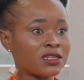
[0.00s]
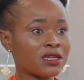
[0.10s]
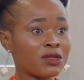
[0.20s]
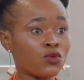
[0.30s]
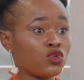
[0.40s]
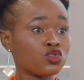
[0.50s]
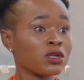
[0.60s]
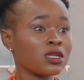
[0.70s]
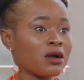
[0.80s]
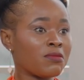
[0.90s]
And I mean, we're
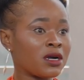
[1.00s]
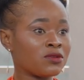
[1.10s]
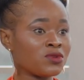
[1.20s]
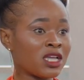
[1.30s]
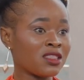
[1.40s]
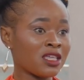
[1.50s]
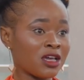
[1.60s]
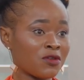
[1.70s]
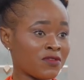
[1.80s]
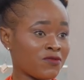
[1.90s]
talking about, we are in the
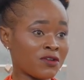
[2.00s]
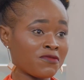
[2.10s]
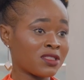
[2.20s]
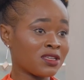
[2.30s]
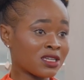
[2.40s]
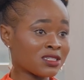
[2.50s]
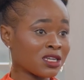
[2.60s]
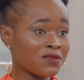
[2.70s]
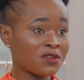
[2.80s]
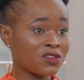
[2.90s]
era of what, fourth
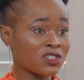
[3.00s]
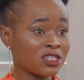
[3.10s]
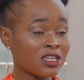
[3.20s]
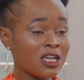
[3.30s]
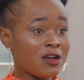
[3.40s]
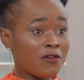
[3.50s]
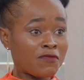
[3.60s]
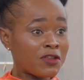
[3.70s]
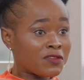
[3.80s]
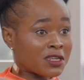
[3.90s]
industrial revolution,
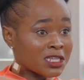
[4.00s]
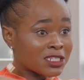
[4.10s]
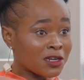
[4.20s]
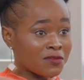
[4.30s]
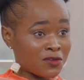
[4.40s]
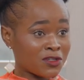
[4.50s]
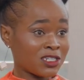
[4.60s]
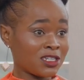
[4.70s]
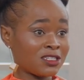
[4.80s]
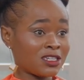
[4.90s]
fifth industrial
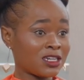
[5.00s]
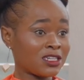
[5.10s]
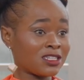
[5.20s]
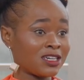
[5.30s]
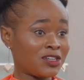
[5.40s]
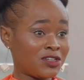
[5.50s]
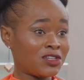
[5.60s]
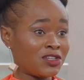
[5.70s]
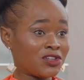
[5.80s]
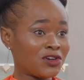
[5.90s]
revolution, uh,
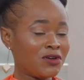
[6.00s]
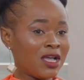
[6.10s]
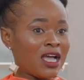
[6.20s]
you know.